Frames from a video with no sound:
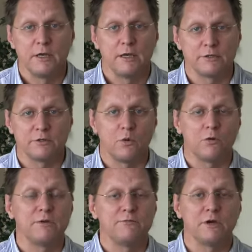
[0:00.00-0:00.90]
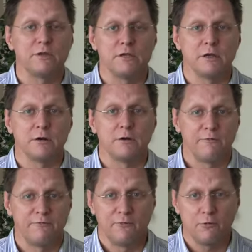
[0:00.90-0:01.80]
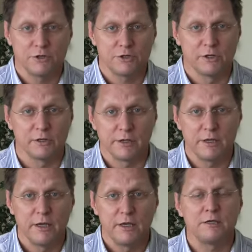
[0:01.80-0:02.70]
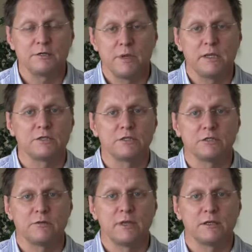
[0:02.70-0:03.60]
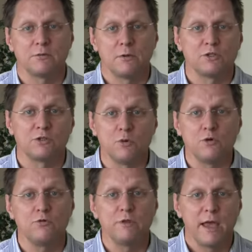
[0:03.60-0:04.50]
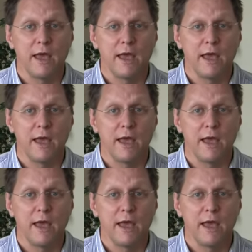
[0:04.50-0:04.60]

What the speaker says: And so what we've done here, fortunately, is made a system that is smooth,